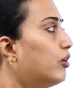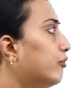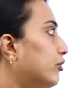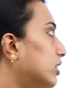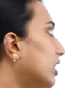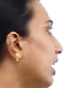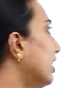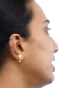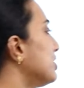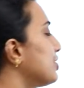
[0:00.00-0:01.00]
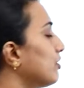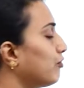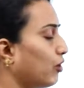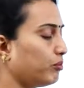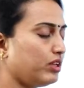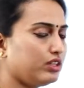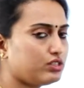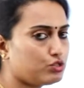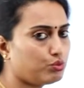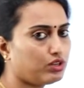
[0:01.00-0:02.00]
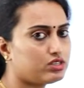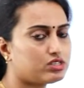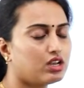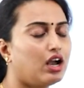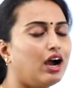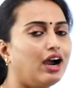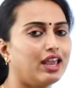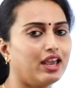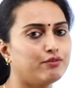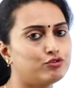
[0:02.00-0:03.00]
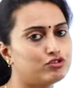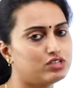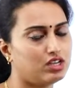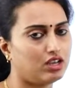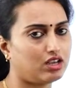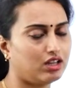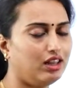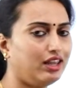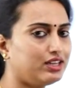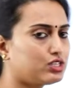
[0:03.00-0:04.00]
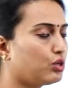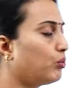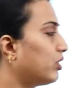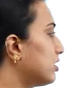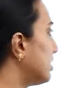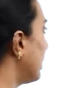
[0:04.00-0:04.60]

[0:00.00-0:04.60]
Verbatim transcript: For the Cartesian form, dear students, I have to take let, what is